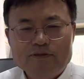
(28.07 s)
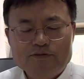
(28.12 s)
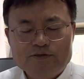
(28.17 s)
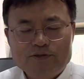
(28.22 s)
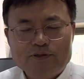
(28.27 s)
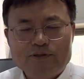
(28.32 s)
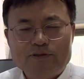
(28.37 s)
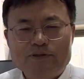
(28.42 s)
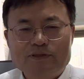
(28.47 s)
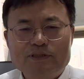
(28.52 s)

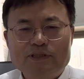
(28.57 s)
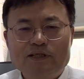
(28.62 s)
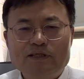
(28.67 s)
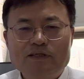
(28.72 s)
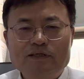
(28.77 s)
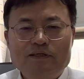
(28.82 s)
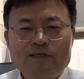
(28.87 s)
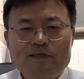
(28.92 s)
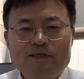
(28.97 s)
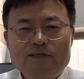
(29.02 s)
Sure.
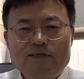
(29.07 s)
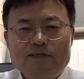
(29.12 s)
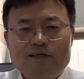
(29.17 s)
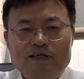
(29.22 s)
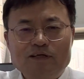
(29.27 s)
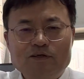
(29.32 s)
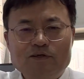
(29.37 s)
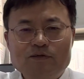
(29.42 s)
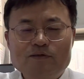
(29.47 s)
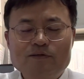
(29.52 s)

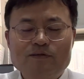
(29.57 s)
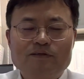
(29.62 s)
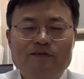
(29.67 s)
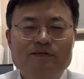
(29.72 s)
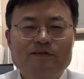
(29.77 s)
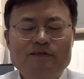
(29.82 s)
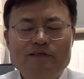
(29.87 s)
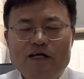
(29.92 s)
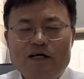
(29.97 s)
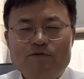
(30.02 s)
Hello,
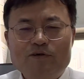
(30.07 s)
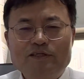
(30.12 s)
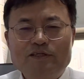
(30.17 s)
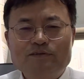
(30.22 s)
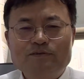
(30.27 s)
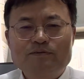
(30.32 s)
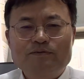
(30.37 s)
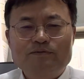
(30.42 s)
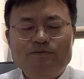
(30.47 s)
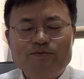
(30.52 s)
how are
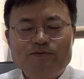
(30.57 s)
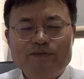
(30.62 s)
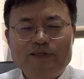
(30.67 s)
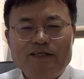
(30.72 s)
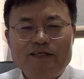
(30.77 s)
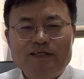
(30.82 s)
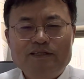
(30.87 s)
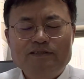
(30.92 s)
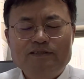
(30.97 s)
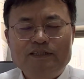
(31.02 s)
you
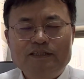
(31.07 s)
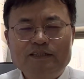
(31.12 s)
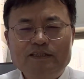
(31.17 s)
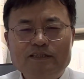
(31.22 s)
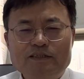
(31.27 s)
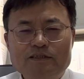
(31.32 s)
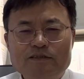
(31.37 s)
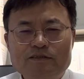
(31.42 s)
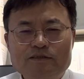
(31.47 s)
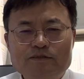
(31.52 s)
today? This
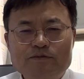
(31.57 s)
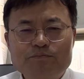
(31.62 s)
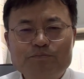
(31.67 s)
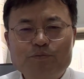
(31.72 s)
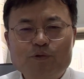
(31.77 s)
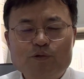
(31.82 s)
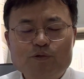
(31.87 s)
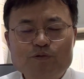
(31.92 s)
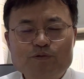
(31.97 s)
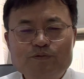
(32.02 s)
is
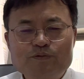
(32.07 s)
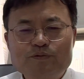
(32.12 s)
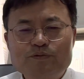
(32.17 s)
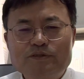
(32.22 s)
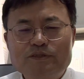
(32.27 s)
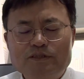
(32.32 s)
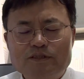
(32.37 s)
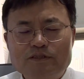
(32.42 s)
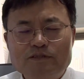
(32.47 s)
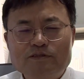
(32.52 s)
Bong Soo
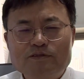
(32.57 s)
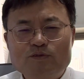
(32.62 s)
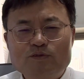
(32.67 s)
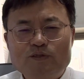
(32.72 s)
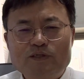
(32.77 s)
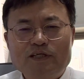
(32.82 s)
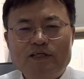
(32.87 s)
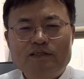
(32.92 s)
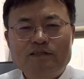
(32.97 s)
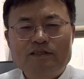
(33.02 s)
Jung,
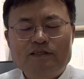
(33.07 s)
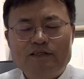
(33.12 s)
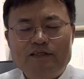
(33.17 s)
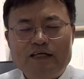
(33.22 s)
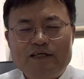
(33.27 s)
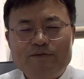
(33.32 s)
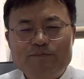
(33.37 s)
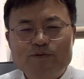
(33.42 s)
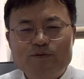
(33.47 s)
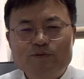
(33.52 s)
Korean
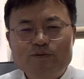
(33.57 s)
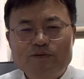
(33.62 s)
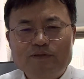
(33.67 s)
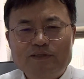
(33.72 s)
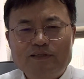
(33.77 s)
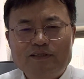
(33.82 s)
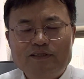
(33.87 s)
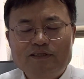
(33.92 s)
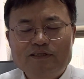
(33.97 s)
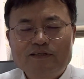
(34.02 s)
labor
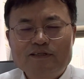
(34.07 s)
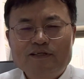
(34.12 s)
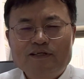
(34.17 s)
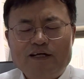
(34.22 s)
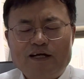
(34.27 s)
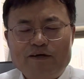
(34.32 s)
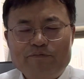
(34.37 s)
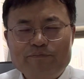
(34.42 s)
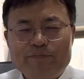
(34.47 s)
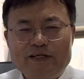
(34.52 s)
attorney.
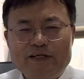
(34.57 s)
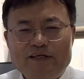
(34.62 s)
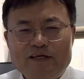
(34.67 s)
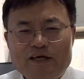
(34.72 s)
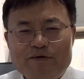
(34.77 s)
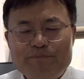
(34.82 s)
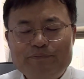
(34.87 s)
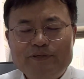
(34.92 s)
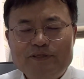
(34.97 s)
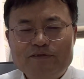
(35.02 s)
I'm very
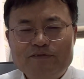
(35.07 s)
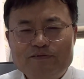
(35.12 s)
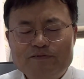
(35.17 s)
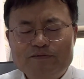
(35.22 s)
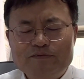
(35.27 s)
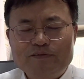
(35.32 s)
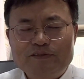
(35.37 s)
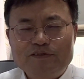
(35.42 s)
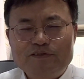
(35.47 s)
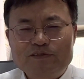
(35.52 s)
happy
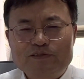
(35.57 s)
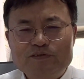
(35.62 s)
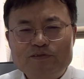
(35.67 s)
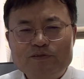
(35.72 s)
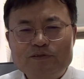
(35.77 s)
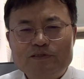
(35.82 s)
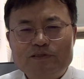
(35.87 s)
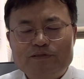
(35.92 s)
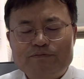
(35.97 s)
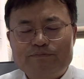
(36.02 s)
to
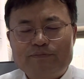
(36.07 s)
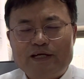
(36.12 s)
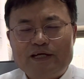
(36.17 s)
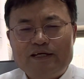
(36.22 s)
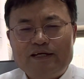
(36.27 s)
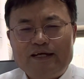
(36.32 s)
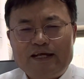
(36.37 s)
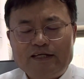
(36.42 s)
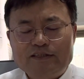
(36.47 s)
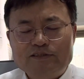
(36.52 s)
introduce my
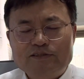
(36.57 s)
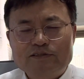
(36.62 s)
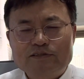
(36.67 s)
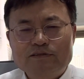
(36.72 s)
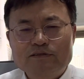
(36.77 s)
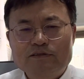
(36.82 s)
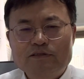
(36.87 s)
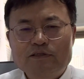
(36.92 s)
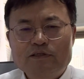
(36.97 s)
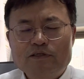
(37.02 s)

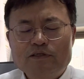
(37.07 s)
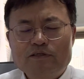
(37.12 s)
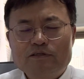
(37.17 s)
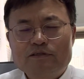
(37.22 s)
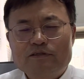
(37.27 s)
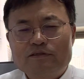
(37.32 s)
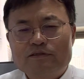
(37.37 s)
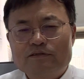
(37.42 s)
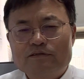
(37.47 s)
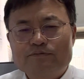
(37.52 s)
lecture
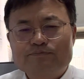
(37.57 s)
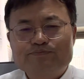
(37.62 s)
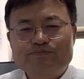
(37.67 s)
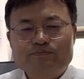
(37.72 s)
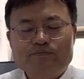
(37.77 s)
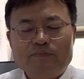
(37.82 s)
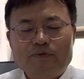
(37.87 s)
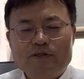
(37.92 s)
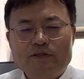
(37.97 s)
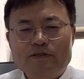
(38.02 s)

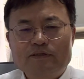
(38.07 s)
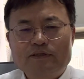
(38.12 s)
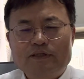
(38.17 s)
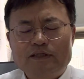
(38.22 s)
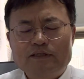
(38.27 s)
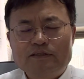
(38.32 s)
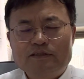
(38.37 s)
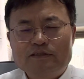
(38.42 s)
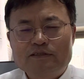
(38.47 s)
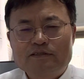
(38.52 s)

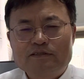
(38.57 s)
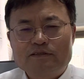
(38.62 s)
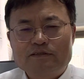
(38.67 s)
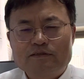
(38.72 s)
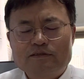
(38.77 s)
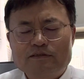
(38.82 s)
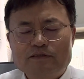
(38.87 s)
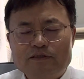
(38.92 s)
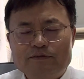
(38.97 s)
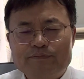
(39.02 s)
that is
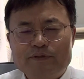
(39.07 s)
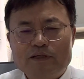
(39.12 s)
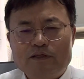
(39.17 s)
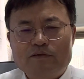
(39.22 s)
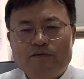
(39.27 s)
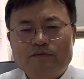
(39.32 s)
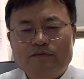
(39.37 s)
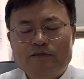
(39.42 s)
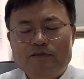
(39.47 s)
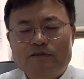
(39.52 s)

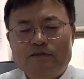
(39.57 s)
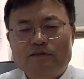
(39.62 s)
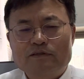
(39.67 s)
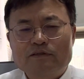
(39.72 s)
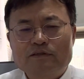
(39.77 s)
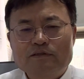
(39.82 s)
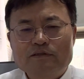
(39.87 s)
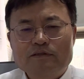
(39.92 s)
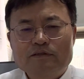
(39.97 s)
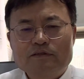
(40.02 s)
about
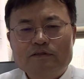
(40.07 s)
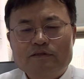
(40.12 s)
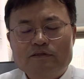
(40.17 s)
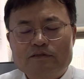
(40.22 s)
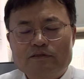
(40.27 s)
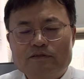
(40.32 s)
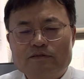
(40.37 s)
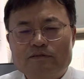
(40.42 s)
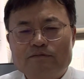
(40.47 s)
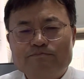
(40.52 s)

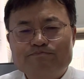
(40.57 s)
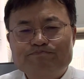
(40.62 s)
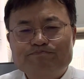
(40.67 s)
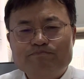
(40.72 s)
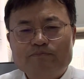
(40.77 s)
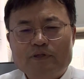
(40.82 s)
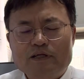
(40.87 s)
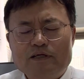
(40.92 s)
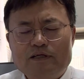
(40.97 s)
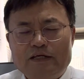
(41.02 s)

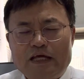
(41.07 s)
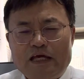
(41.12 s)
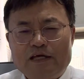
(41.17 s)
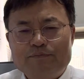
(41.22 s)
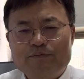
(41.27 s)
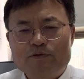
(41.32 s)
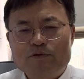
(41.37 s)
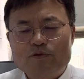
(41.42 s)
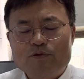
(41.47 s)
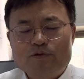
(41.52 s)

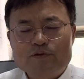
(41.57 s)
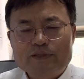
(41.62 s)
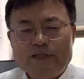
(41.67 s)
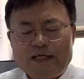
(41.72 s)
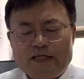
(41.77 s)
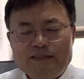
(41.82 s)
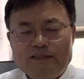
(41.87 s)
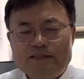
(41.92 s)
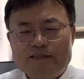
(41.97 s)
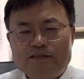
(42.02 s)
labor law
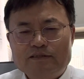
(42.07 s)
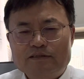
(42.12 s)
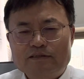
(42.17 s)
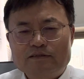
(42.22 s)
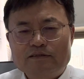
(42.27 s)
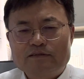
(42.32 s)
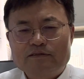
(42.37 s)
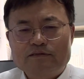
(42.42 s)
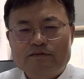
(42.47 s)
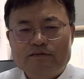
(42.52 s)
cases.
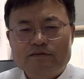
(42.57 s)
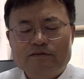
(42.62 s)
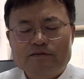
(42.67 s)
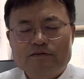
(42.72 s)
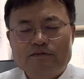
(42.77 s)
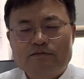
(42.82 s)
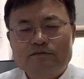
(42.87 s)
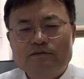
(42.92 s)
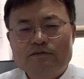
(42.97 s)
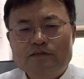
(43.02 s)

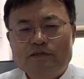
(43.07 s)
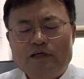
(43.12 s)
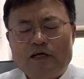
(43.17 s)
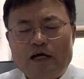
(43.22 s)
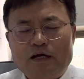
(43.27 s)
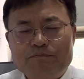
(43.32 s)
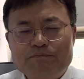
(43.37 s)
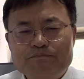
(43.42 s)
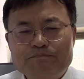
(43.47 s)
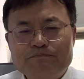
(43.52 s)

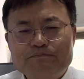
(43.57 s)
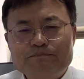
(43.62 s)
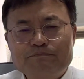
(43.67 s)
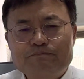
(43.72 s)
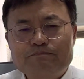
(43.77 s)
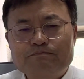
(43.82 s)
I'm